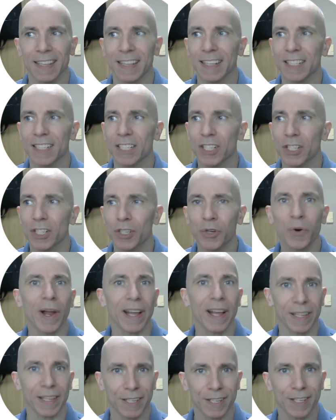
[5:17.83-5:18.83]

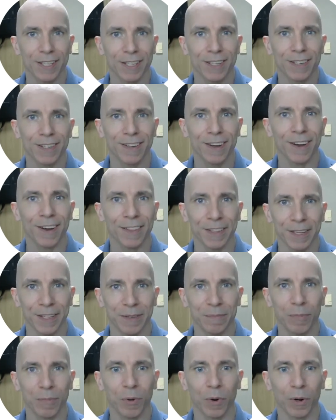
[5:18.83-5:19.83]
stress on the
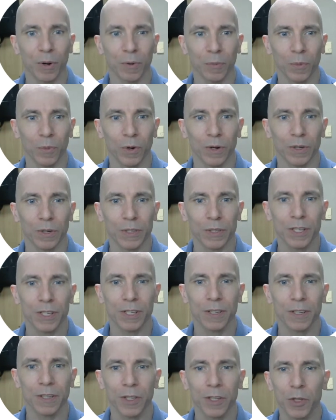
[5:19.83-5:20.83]
important
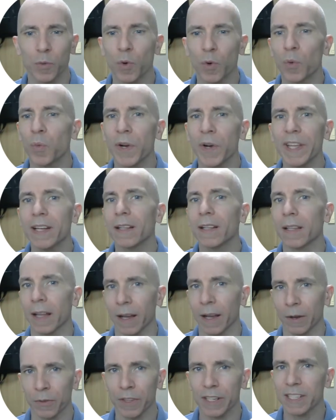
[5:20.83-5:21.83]
words. You will read
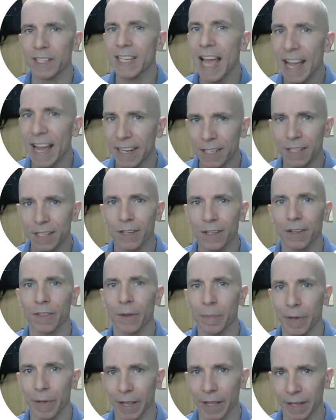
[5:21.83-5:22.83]
aloud the text on the
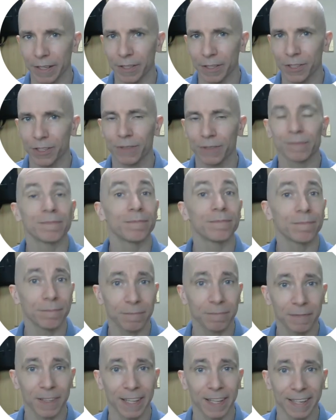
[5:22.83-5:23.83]
page,
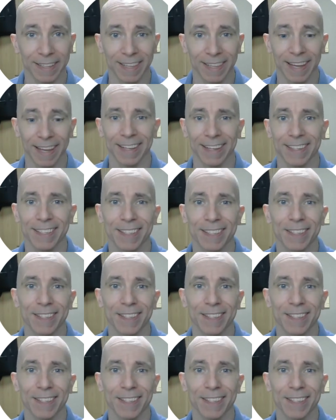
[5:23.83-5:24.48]
like that.